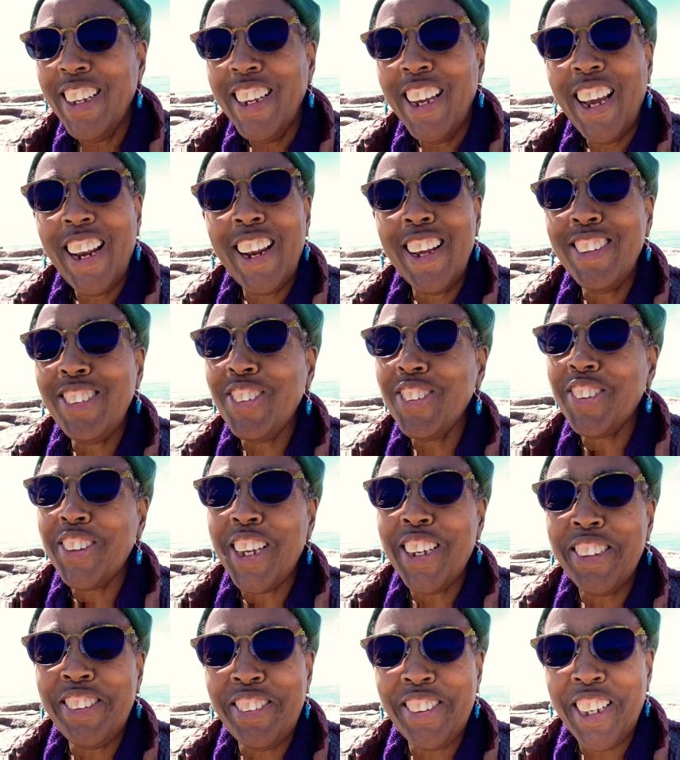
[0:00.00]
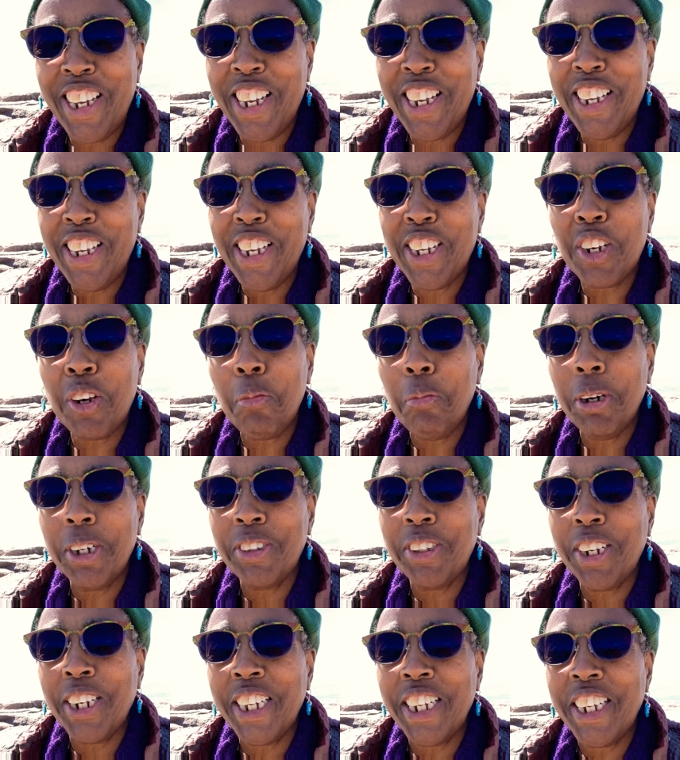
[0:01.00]
And that's what they say in the
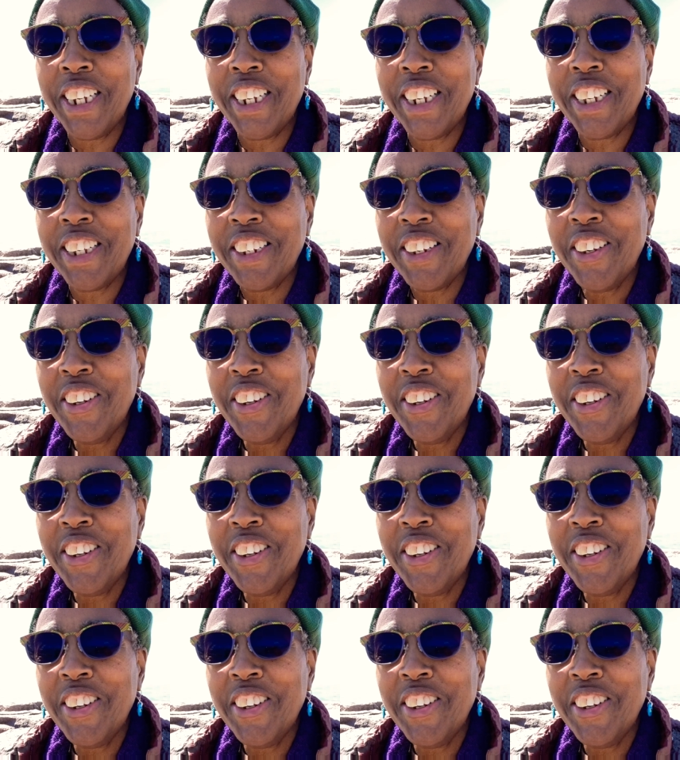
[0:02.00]
motherland.